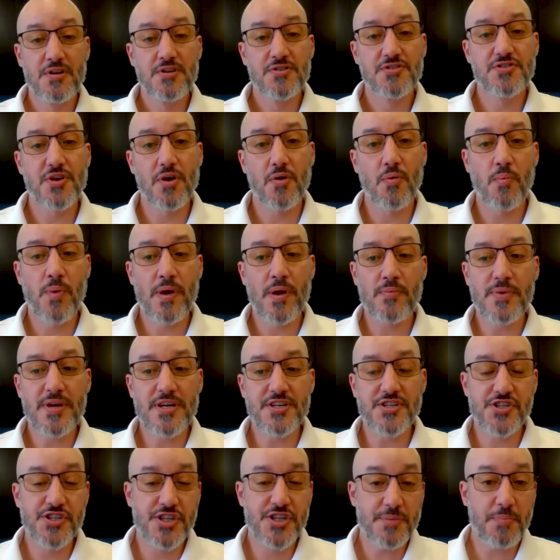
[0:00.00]
So when we
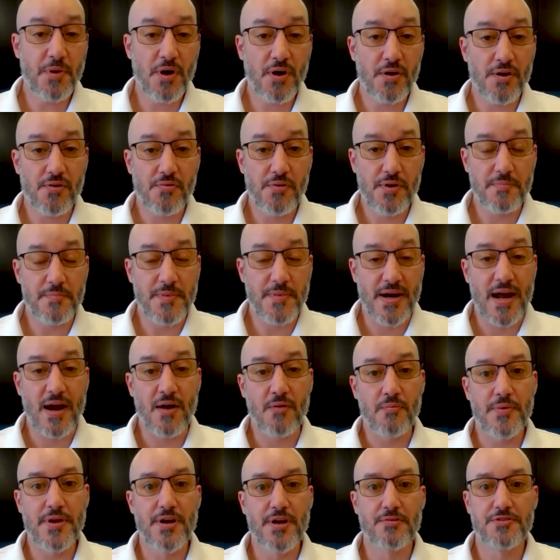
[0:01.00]
ship our equipment
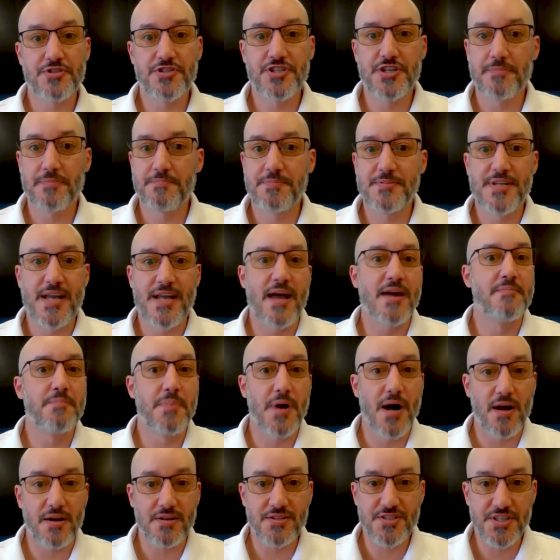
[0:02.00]
out, we don't ship 10
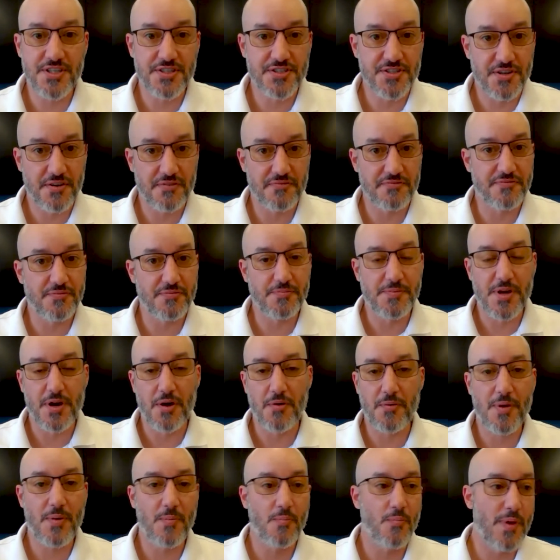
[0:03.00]
boxes of,
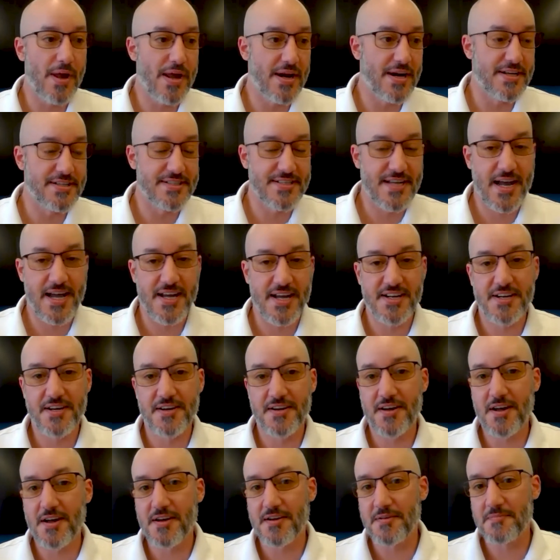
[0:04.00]
an
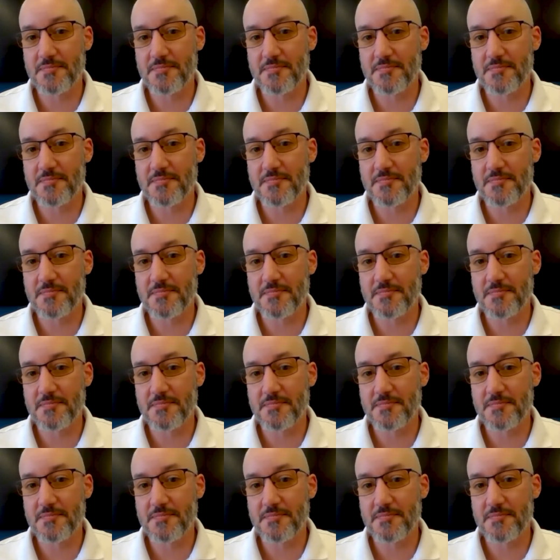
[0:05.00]
antenna,